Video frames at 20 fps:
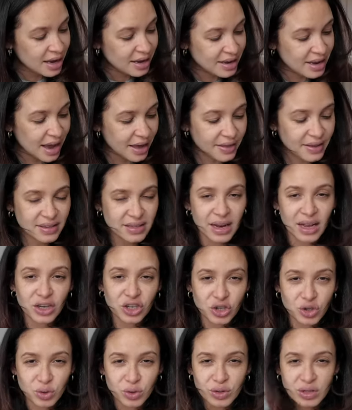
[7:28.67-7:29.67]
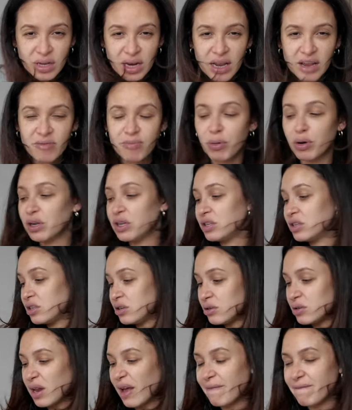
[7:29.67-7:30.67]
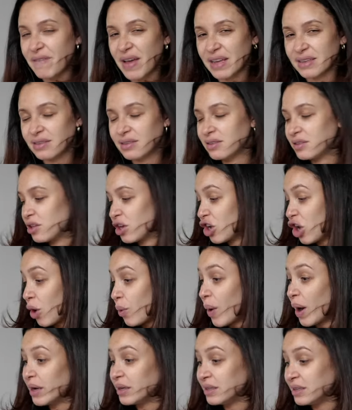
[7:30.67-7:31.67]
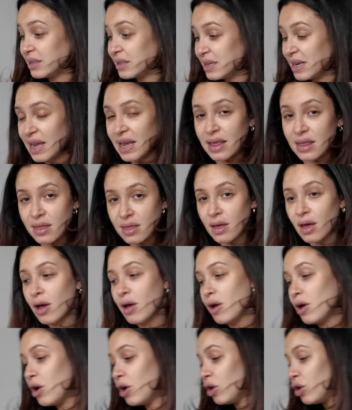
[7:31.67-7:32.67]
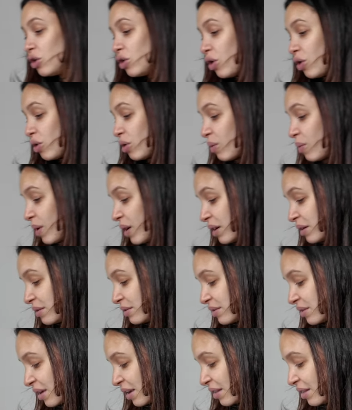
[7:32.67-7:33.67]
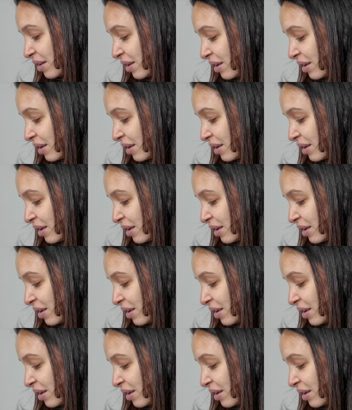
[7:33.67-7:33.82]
Yeah, these like short sleeve bodysuits, like vests that go underneath longer ones,